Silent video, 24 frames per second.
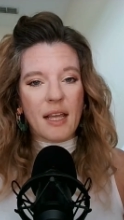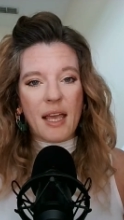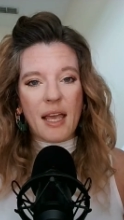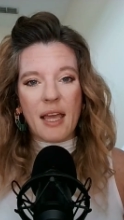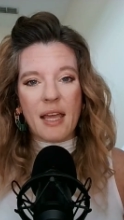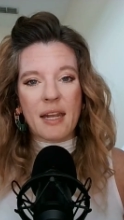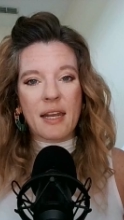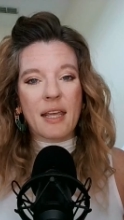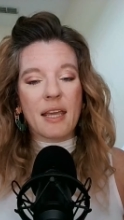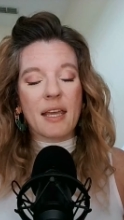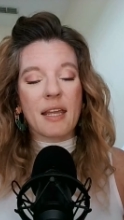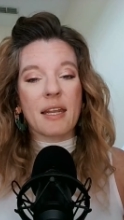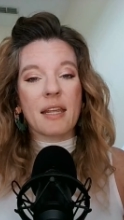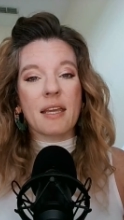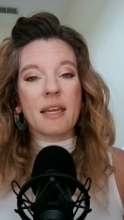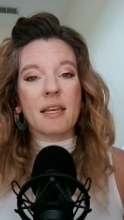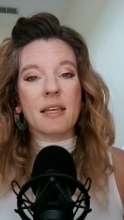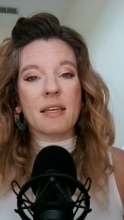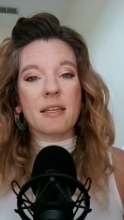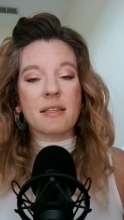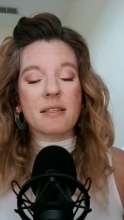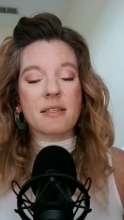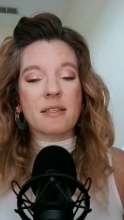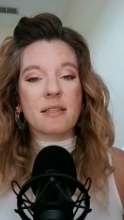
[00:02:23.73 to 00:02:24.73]
And it
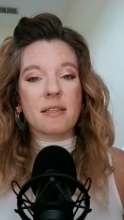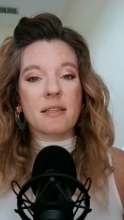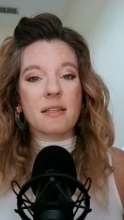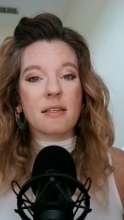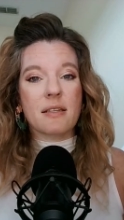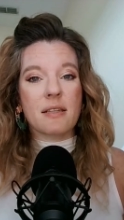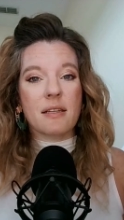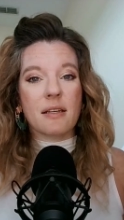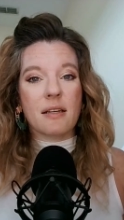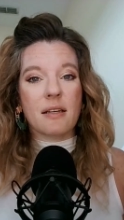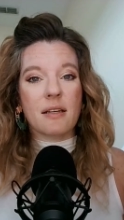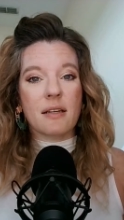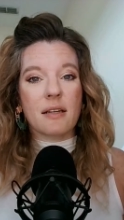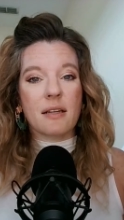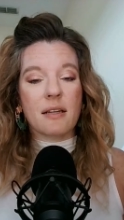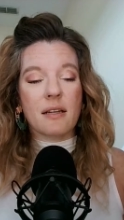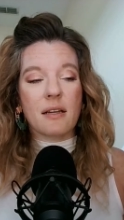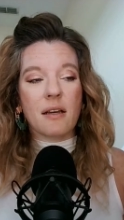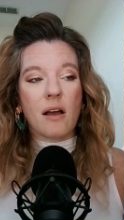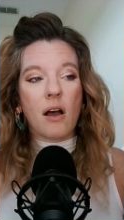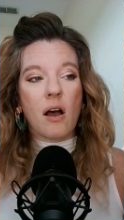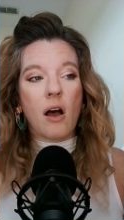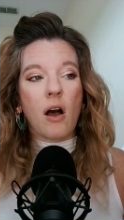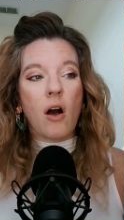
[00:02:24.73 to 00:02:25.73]
is
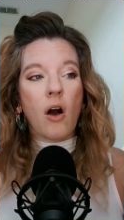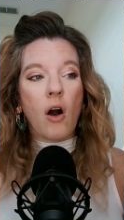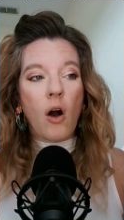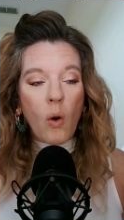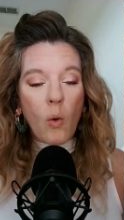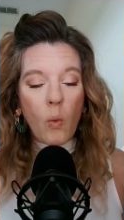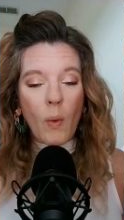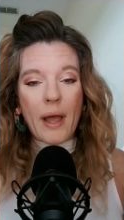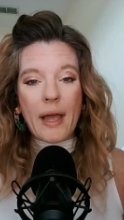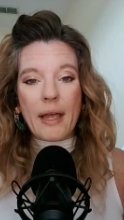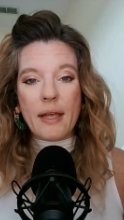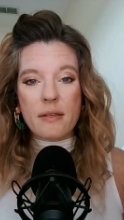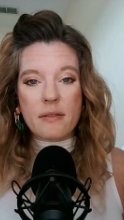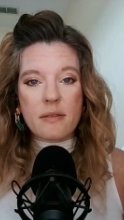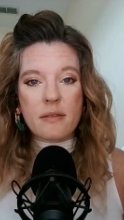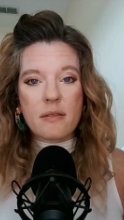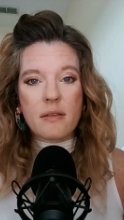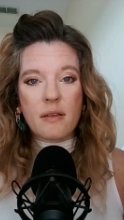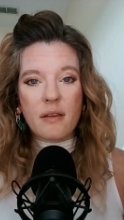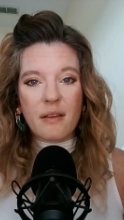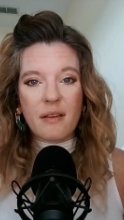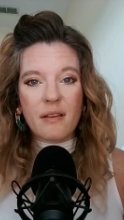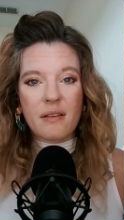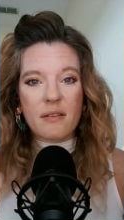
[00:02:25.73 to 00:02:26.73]

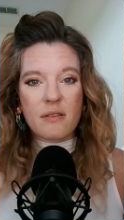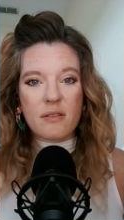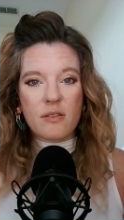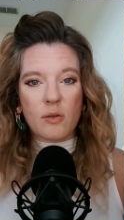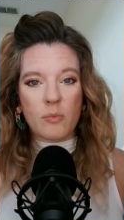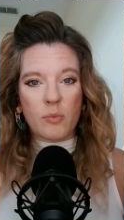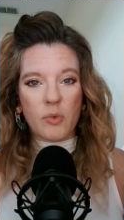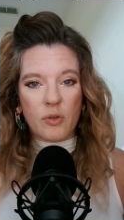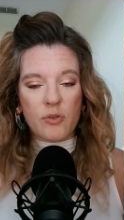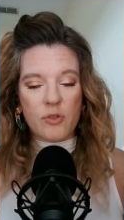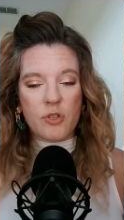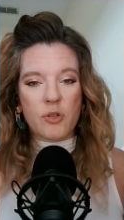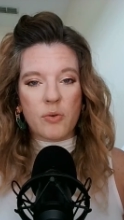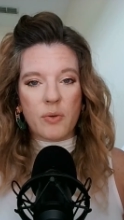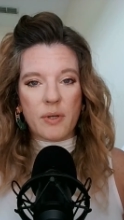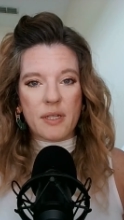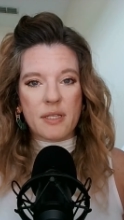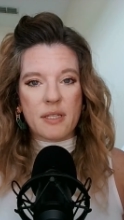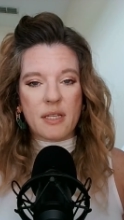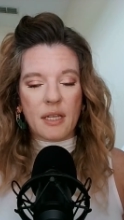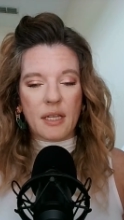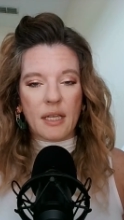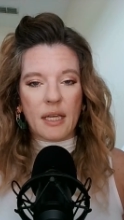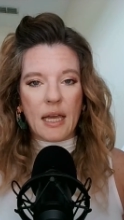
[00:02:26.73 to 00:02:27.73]
always
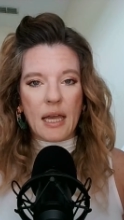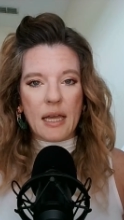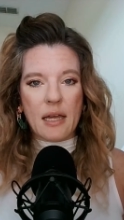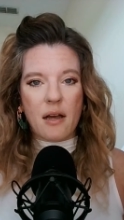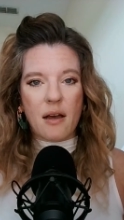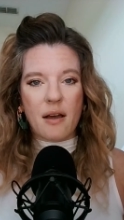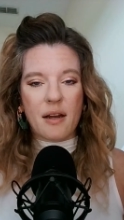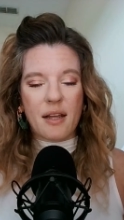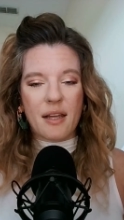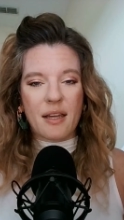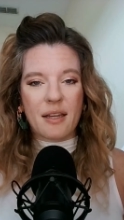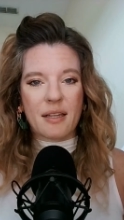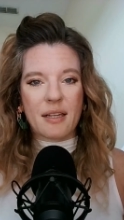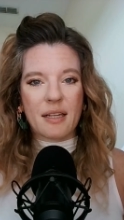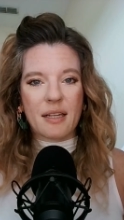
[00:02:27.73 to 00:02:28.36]
tumultuous and chaotic.